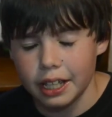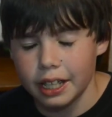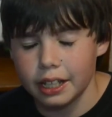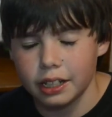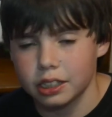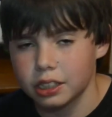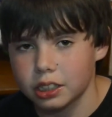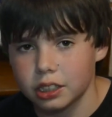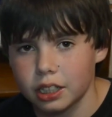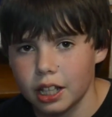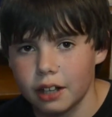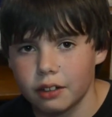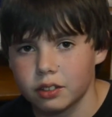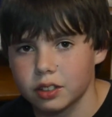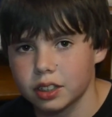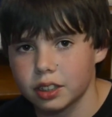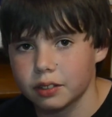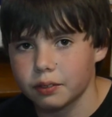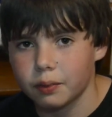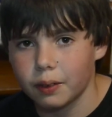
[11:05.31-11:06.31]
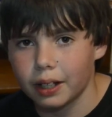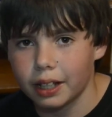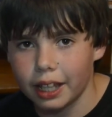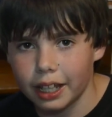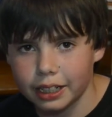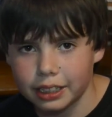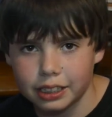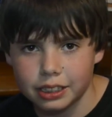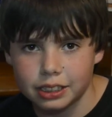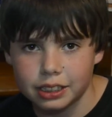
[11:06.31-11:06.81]
That was a
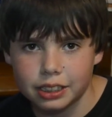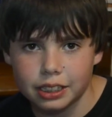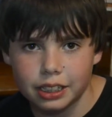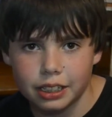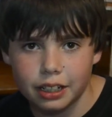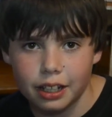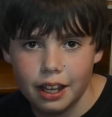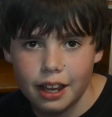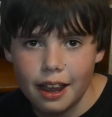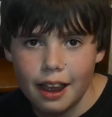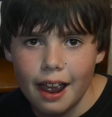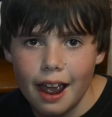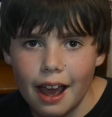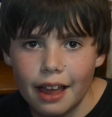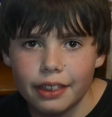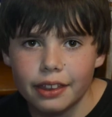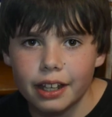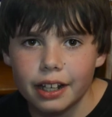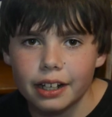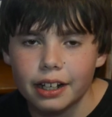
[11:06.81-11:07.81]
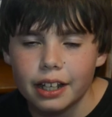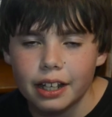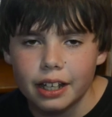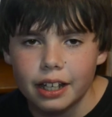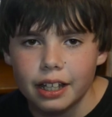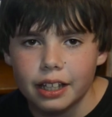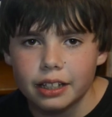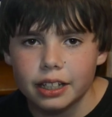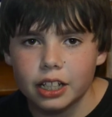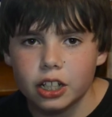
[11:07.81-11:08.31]
well-acted scene. And then
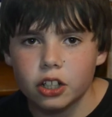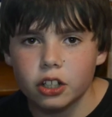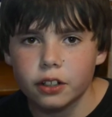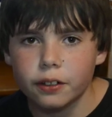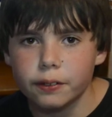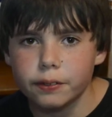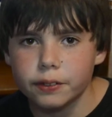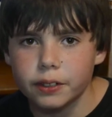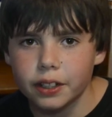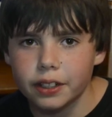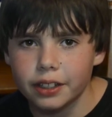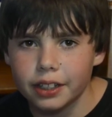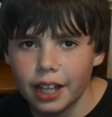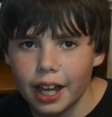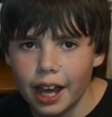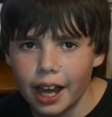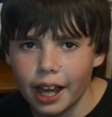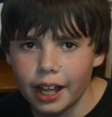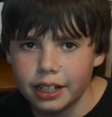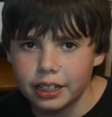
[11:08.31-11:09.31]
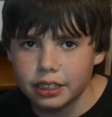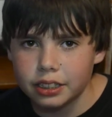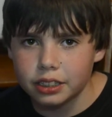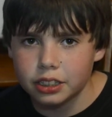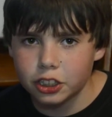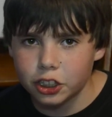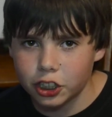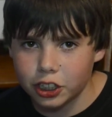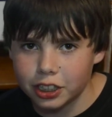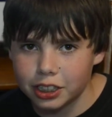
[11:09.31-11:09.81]
they could have done that
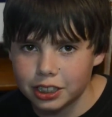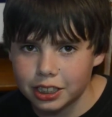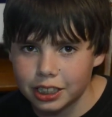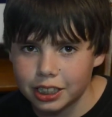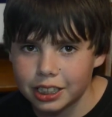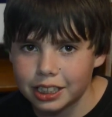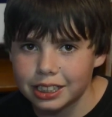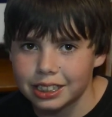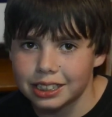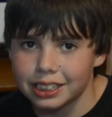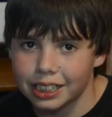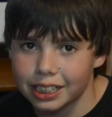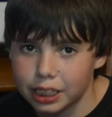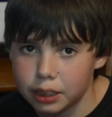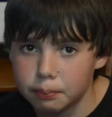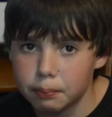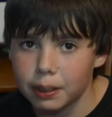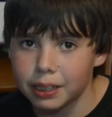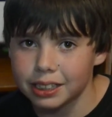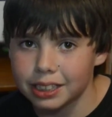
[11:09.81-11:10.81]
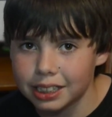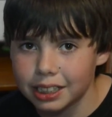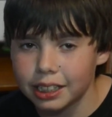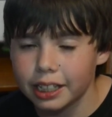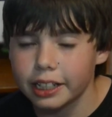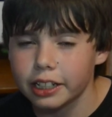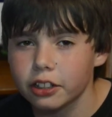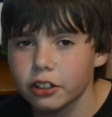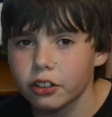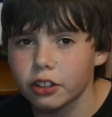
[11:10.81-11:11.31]
cheesy 6 months
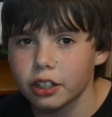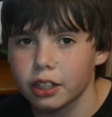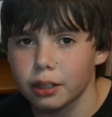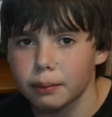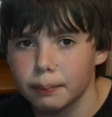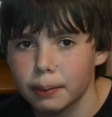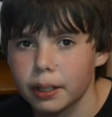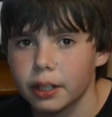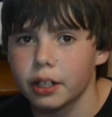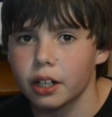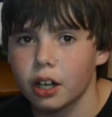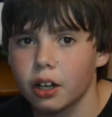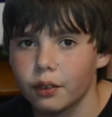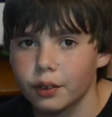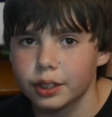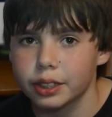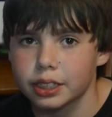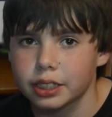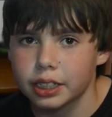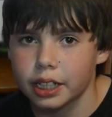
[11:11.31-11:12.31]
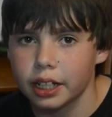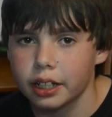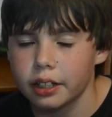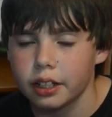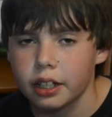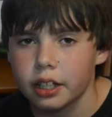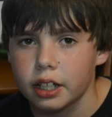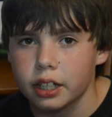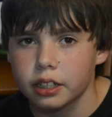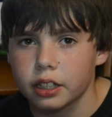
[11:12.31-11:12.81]
later thing, but no.
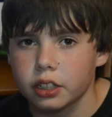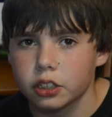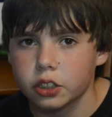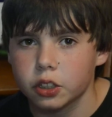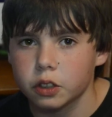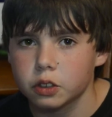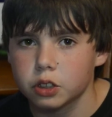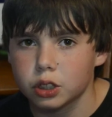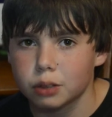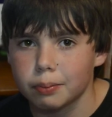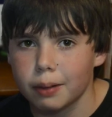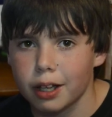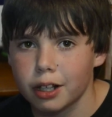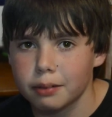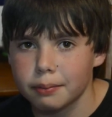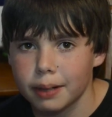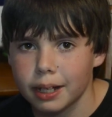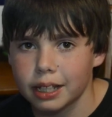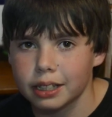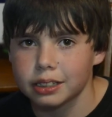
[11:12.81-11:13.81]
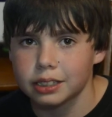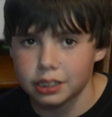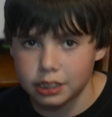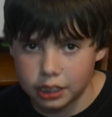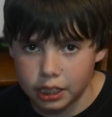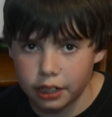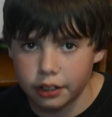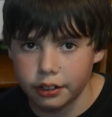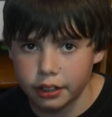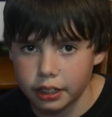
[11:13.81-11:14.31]
Instead, they showed Spider-Man
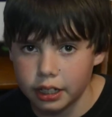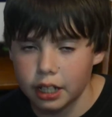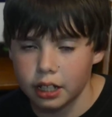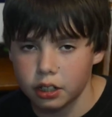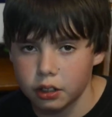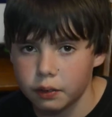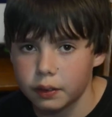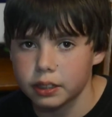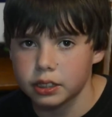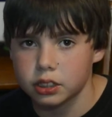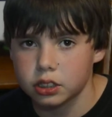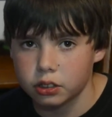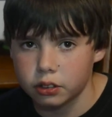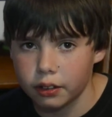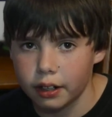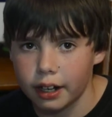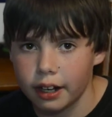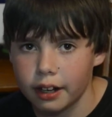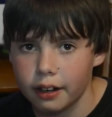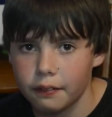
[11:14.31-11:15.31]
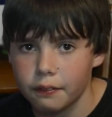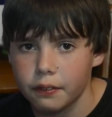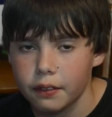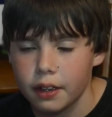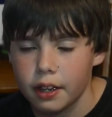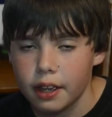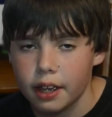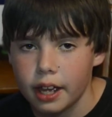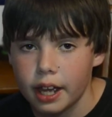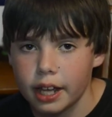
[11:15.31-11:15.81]
staring at Gwen's grave,
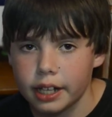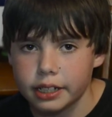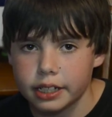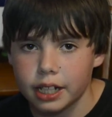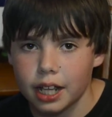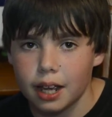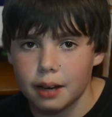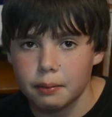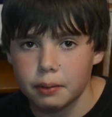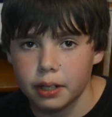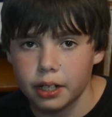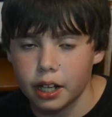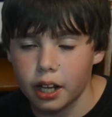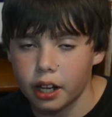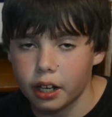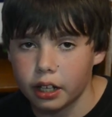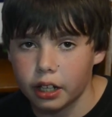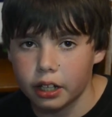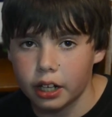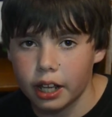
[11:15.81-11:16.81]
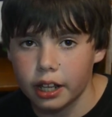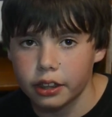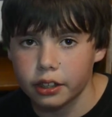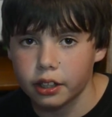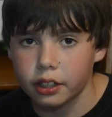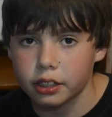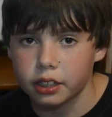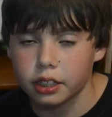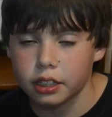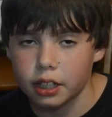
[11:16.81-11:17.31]
and time went on, and I
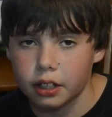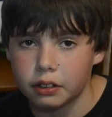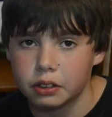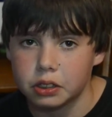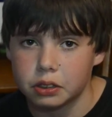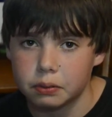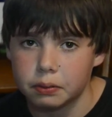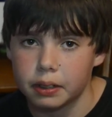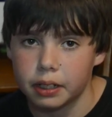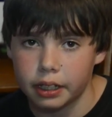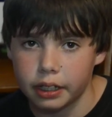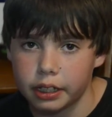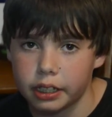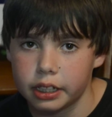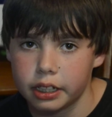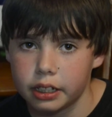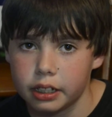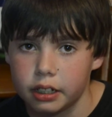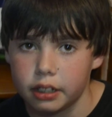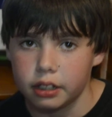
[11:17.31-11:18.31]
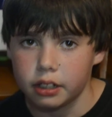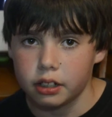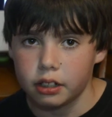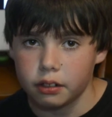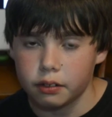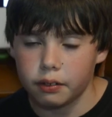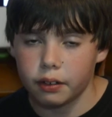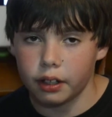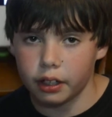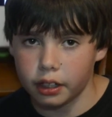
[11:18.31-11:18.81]
thought that was really,
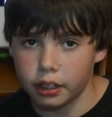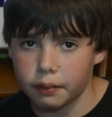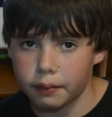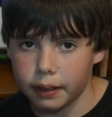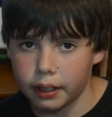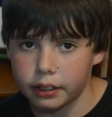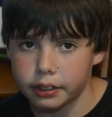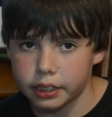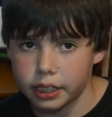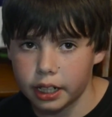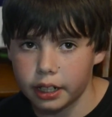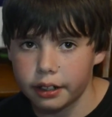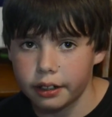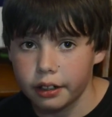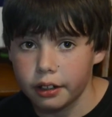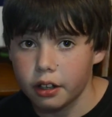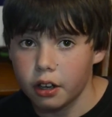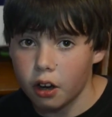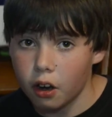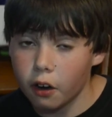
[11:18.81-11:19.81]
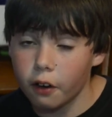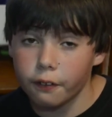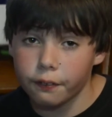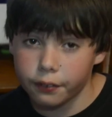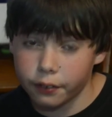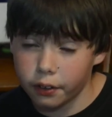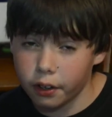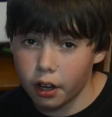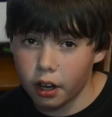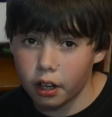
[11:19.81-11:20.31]
really well done.
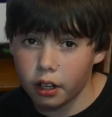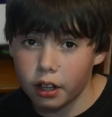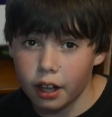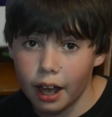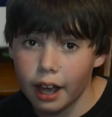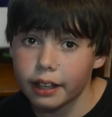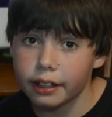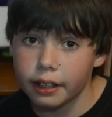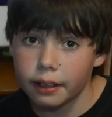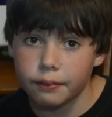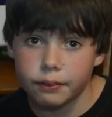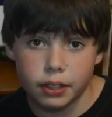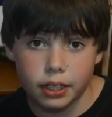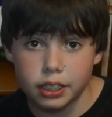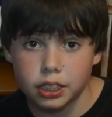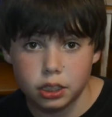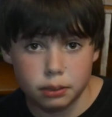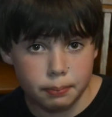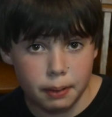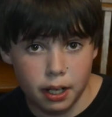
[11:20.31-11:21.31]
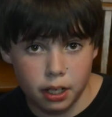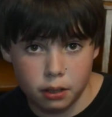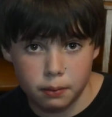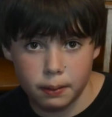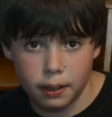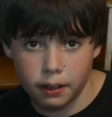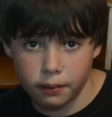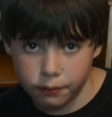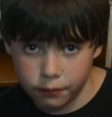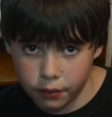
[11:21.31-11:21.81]
Overall, I give this
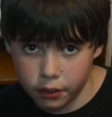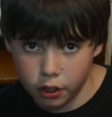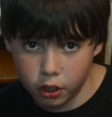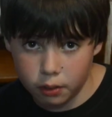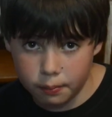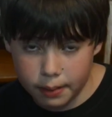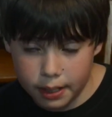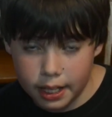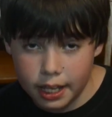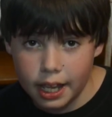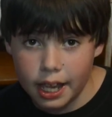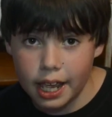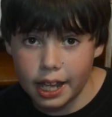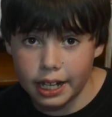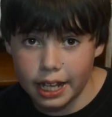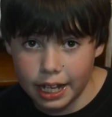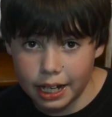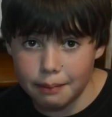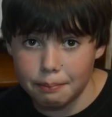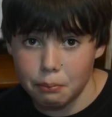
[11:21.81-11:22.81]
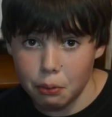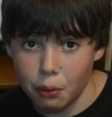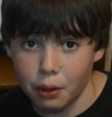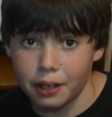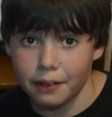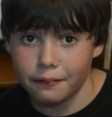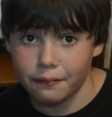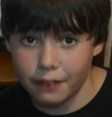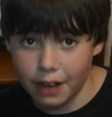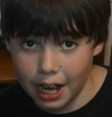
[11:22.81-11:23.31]
Spider-Man film an
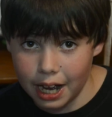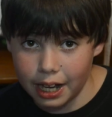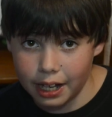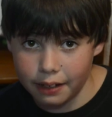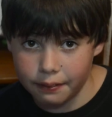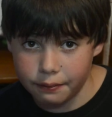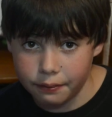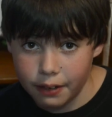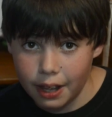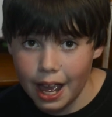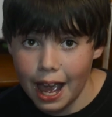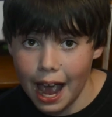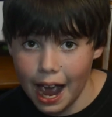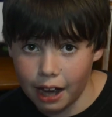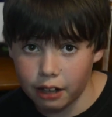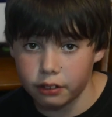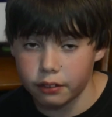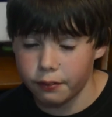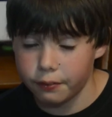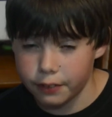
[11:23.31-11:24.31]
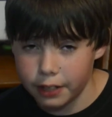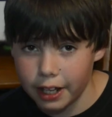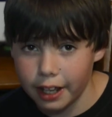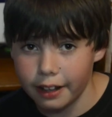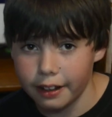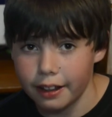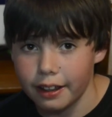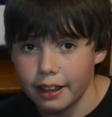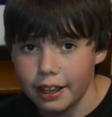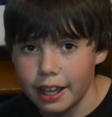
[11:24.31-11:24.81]
8.5 out of
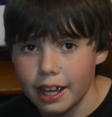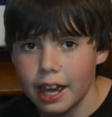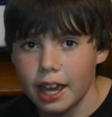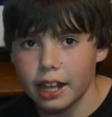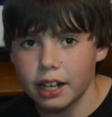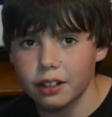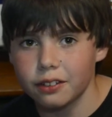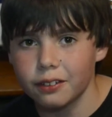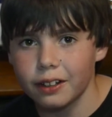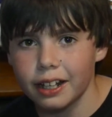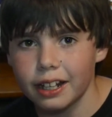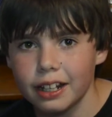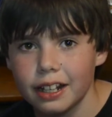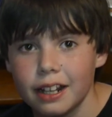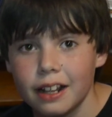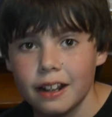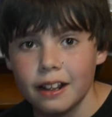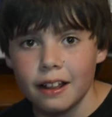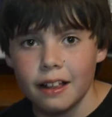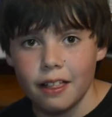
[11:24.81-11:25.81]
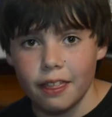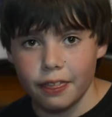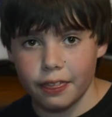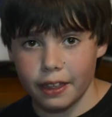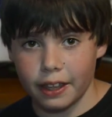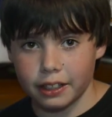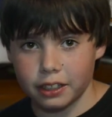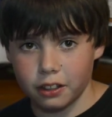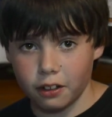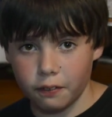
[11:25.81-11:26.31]
10. Anyway,
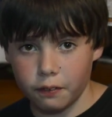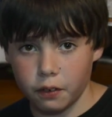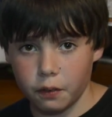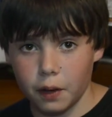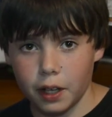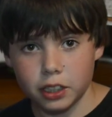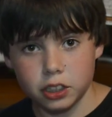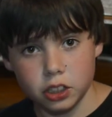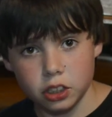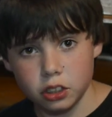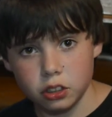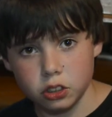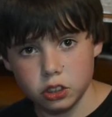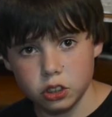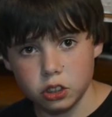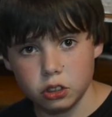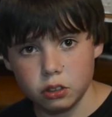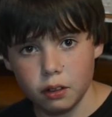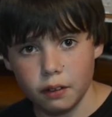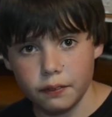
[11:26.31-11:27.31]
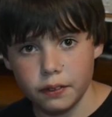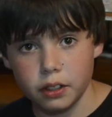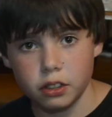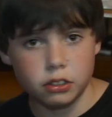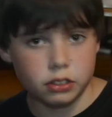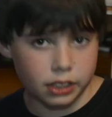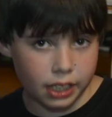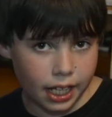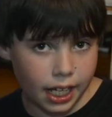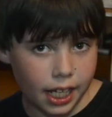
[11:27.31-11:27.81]
thank you for watching those 2
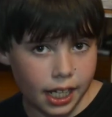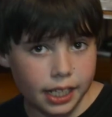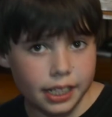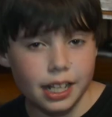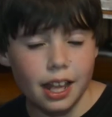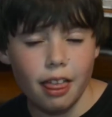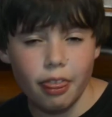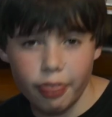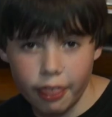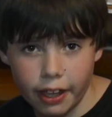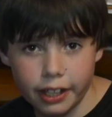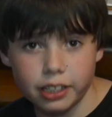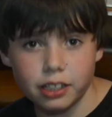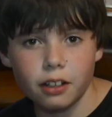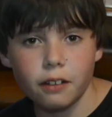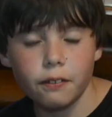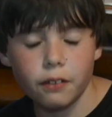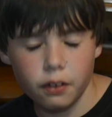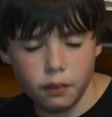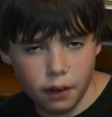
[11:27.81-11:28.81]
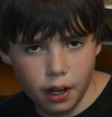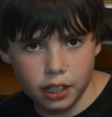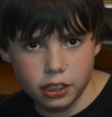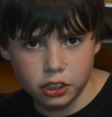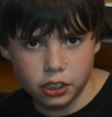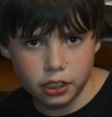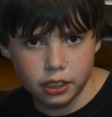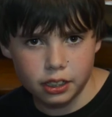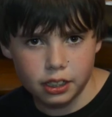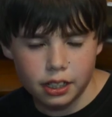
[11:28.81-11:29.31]
reviews, and thank you for
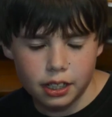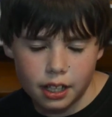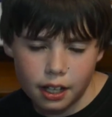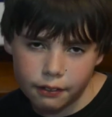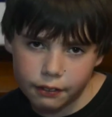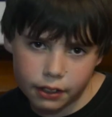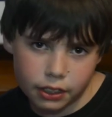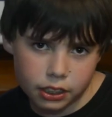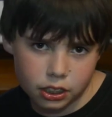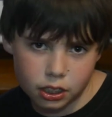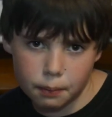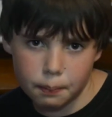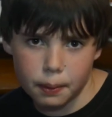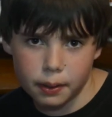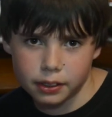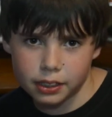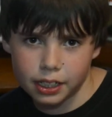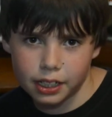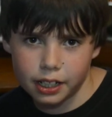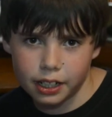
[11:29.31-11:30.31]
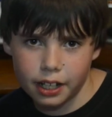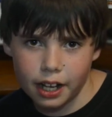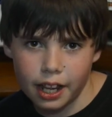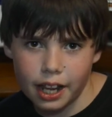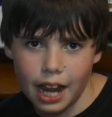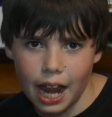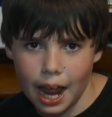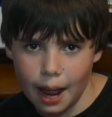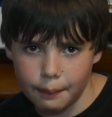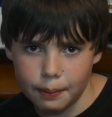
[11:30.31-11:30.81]
watching. If it is your birthday
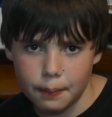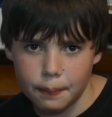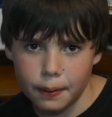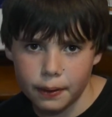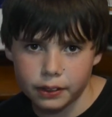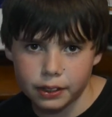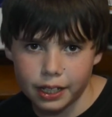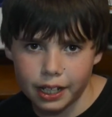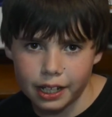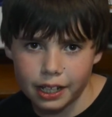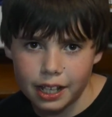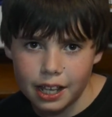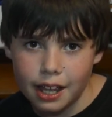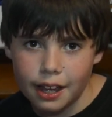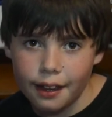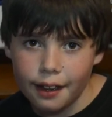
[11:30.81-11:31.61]
today, happy birthday.